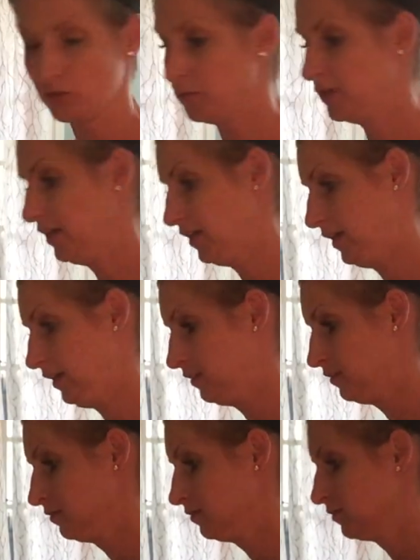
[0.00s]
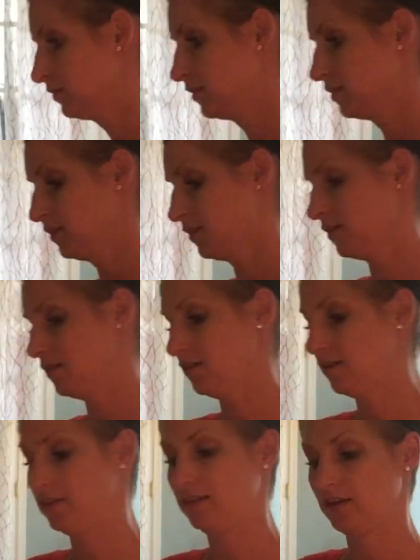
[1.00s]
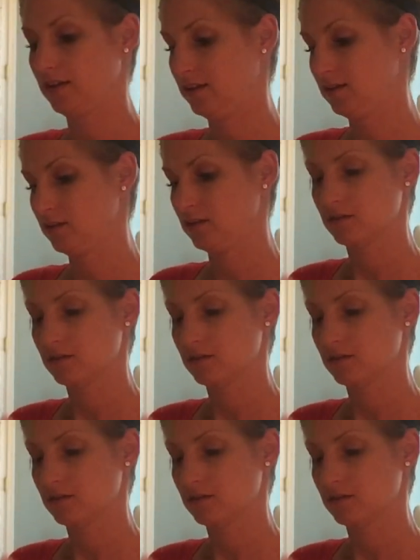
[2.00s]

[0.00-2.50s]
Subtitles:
new beginning, and then